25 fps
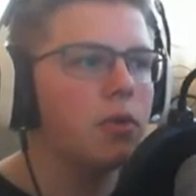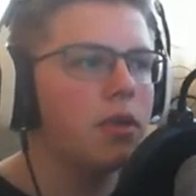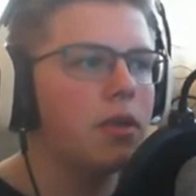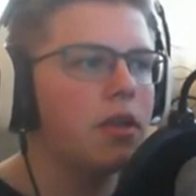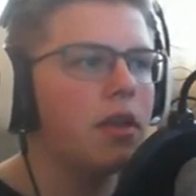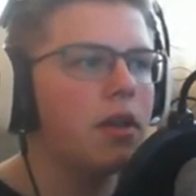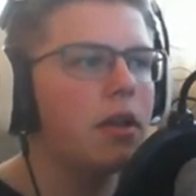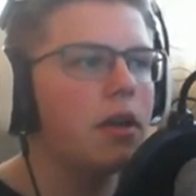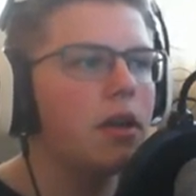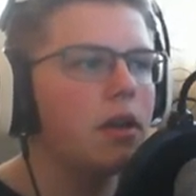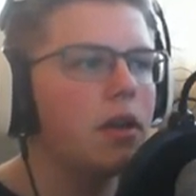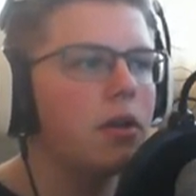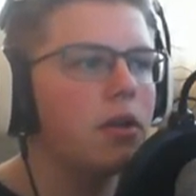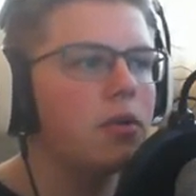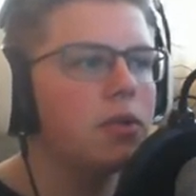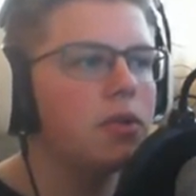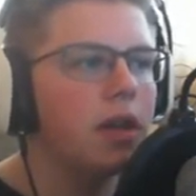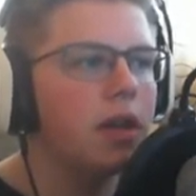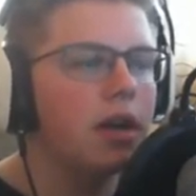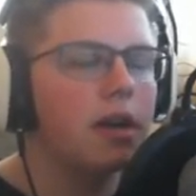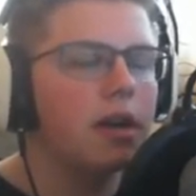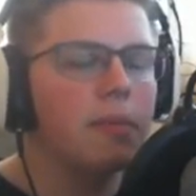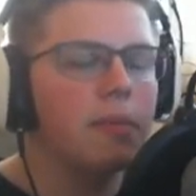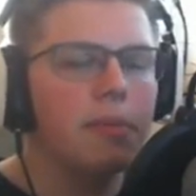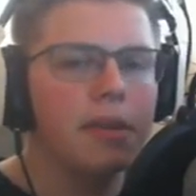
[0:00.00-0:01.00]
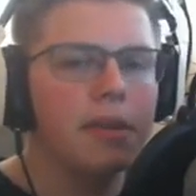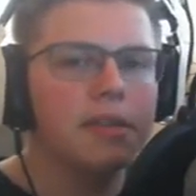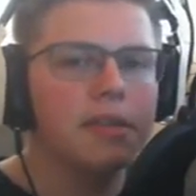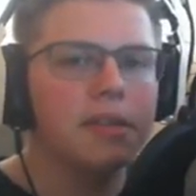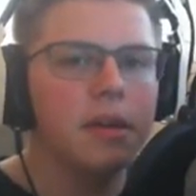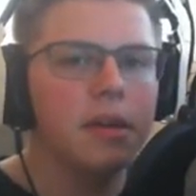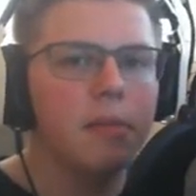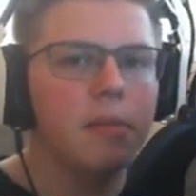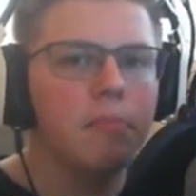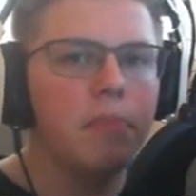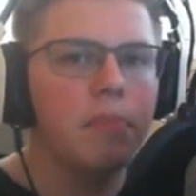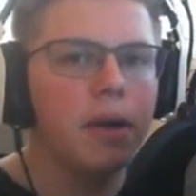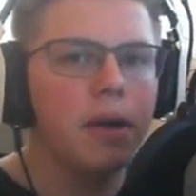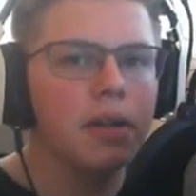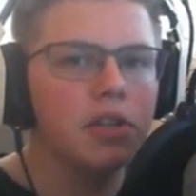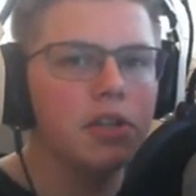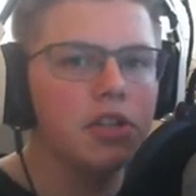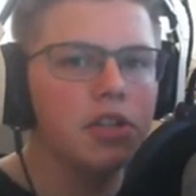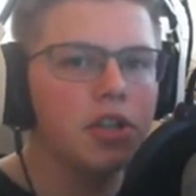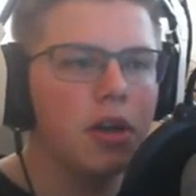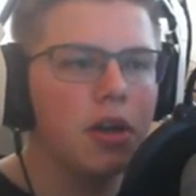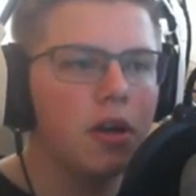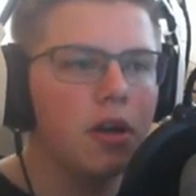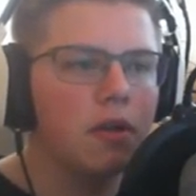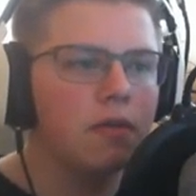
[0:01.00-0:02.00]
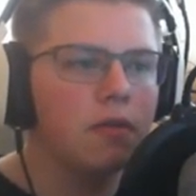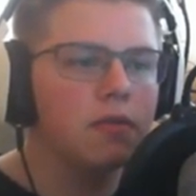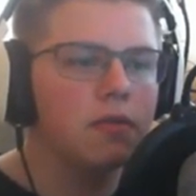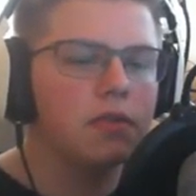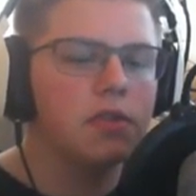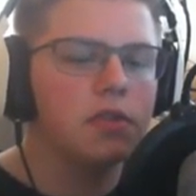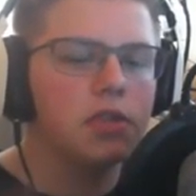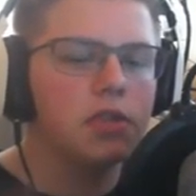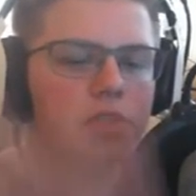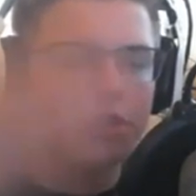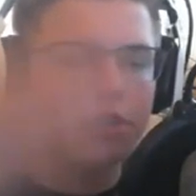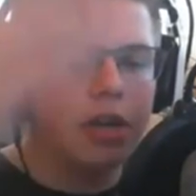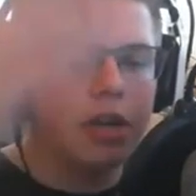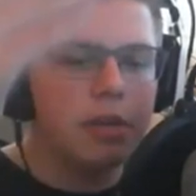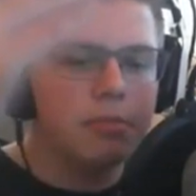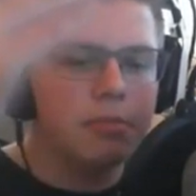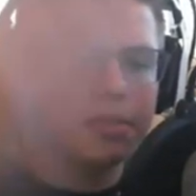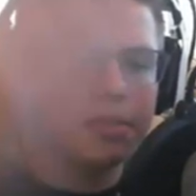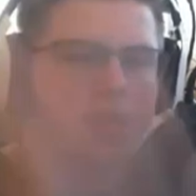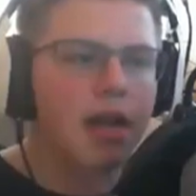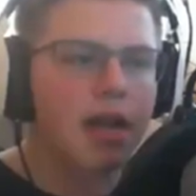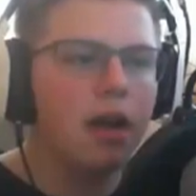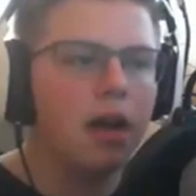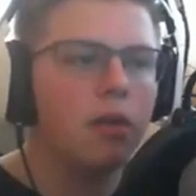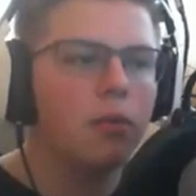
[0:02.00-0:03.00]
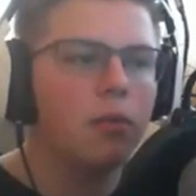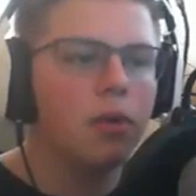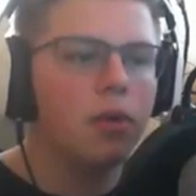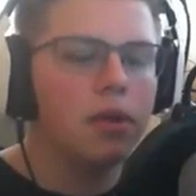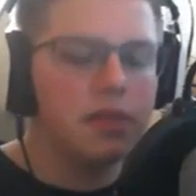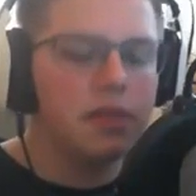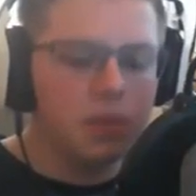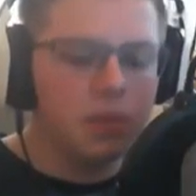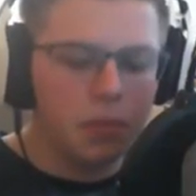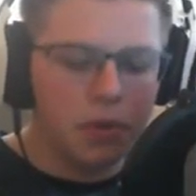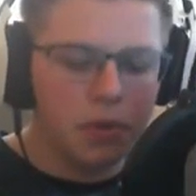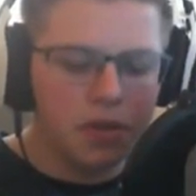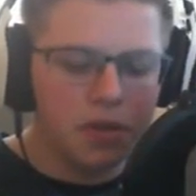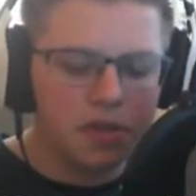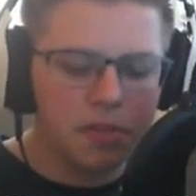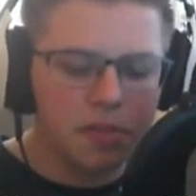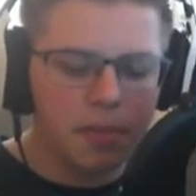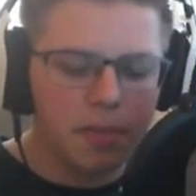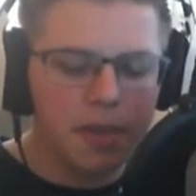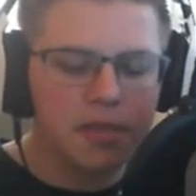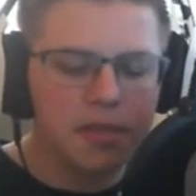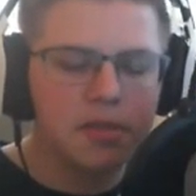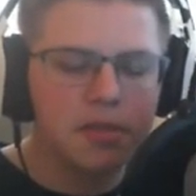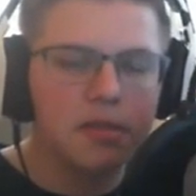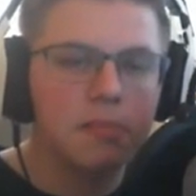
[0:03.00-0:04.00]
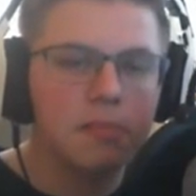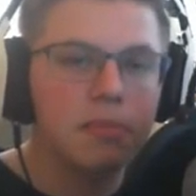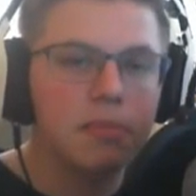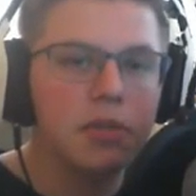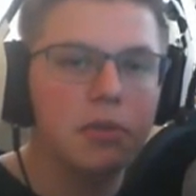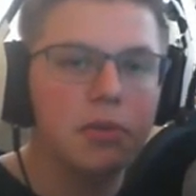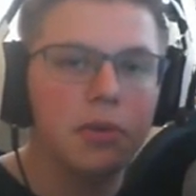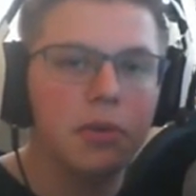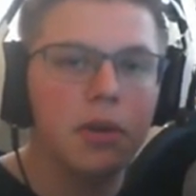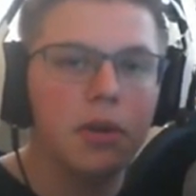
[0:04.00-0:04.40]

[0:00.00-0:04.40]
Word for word: So what I think I'm gonna do is I'm gonna place a bunch of streams downwards and with spaces in